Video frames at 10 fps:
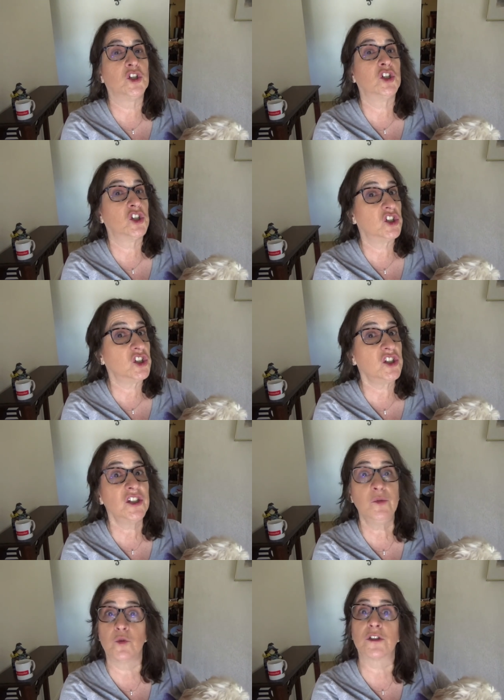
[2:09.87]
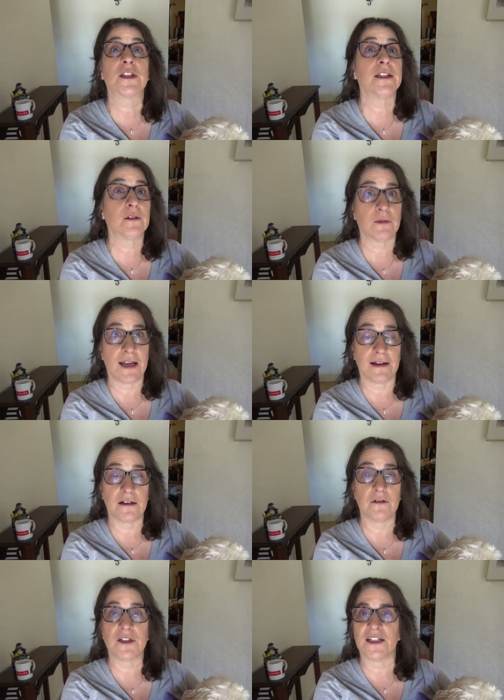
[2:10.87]
could work it
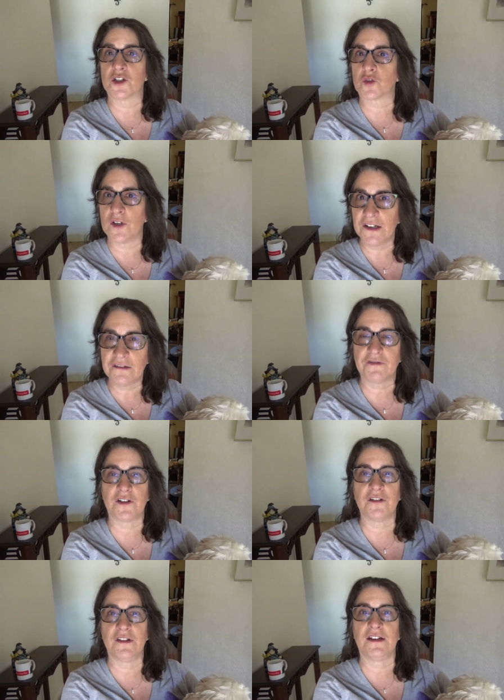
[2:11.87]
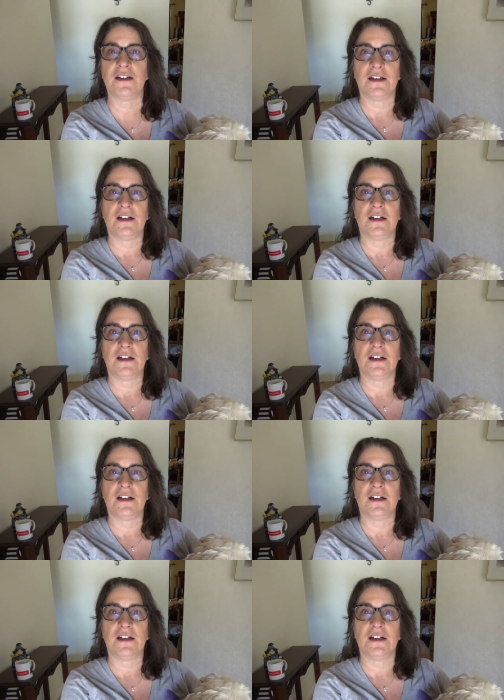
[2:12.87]
around and transfer the